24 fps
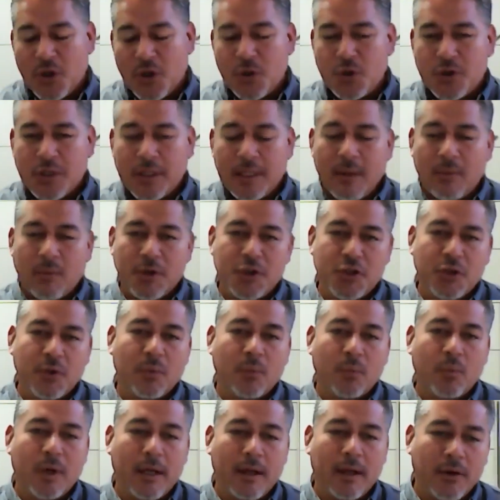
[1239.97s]
usually what
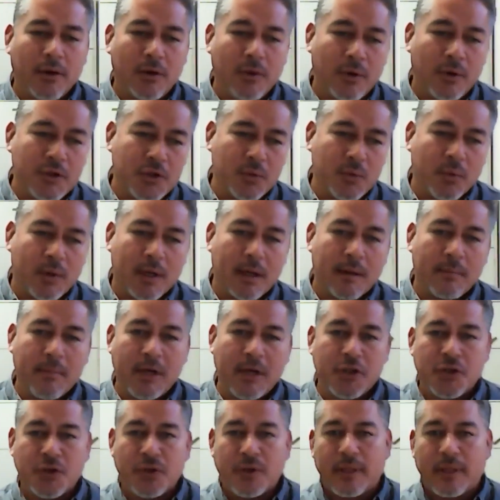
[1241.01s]
you'd want to do is you want to
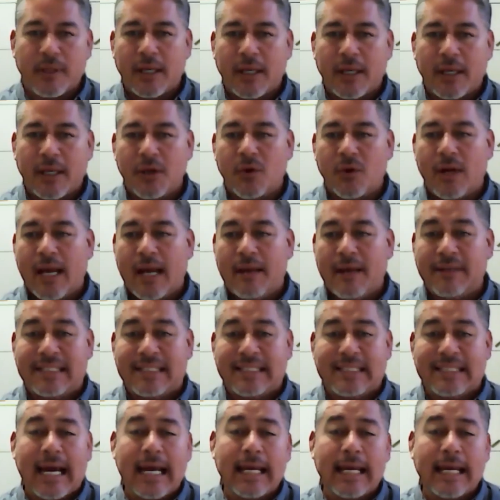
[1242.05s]
make sure that you have a
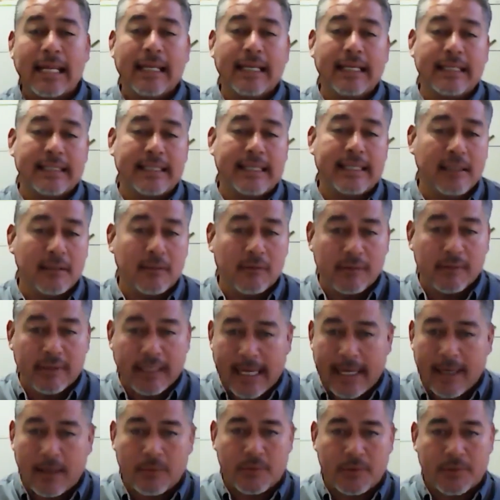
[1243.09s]
tightly sealed
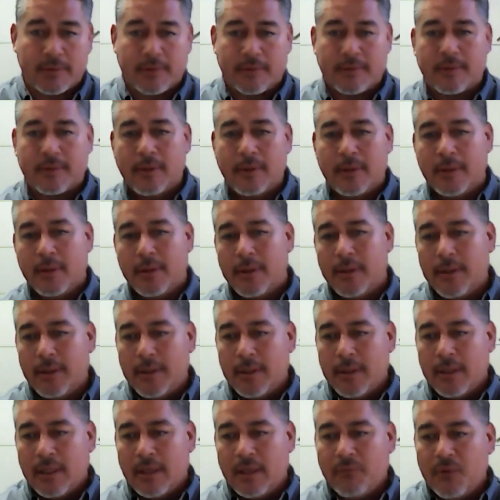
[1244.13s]
house.
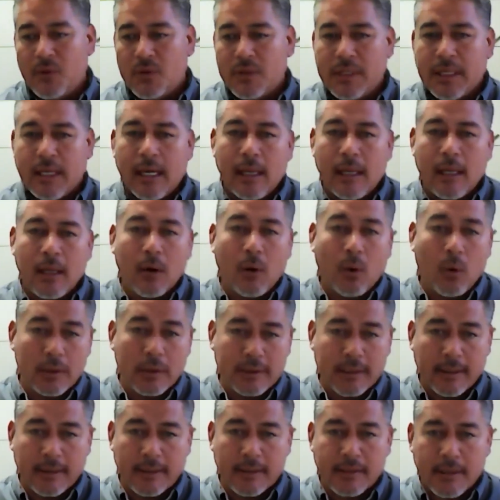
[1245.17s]
If you see any
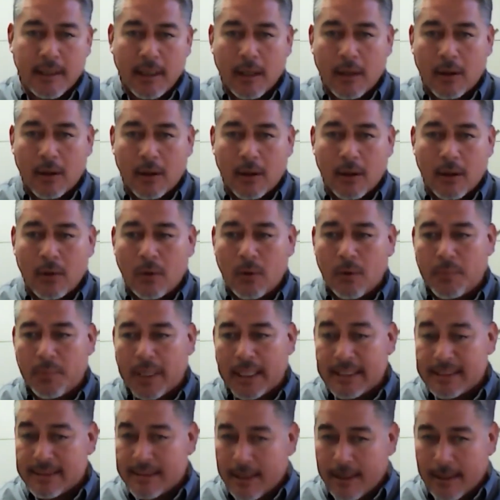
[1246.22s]
holes in the stucco,
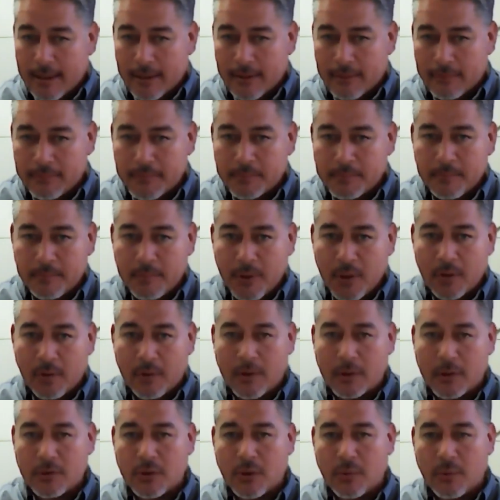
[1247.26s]
please take care of them.
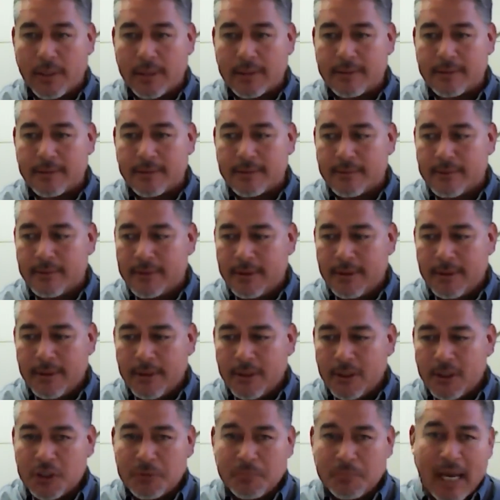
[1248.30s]
There's always
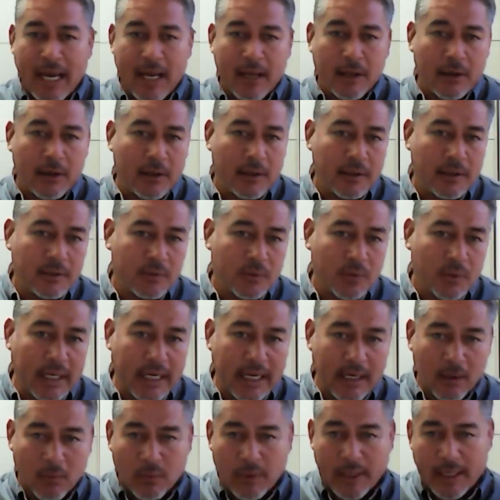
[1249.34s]
spiders or
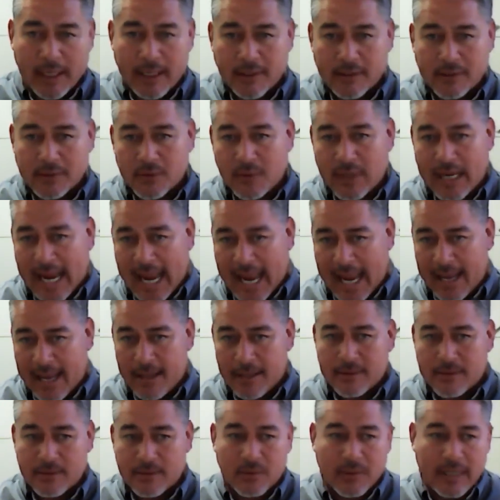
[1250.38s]
earwigs or
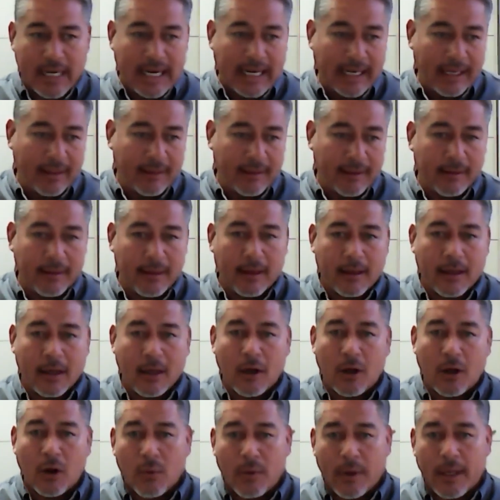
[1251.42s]
ants or anything that
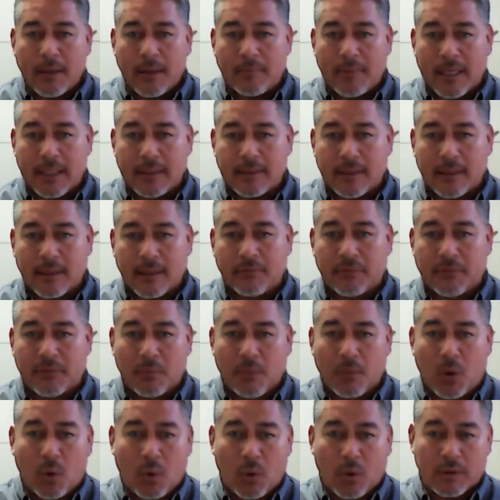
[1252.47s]
can go in basically
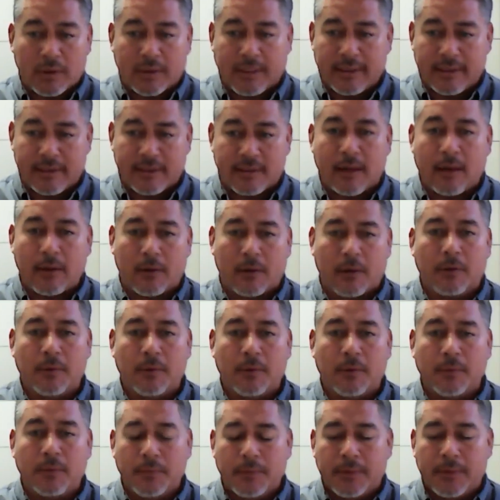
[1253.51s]
from holes in
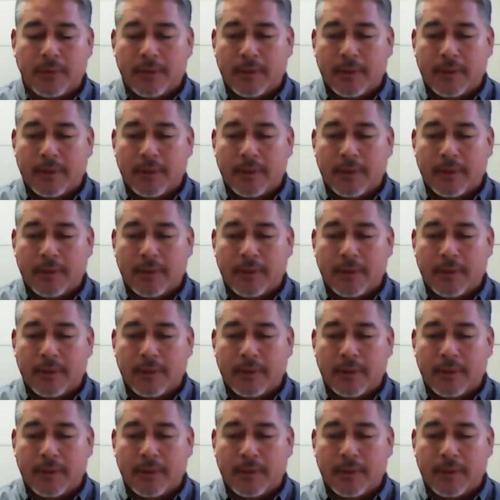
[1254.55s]
stucco.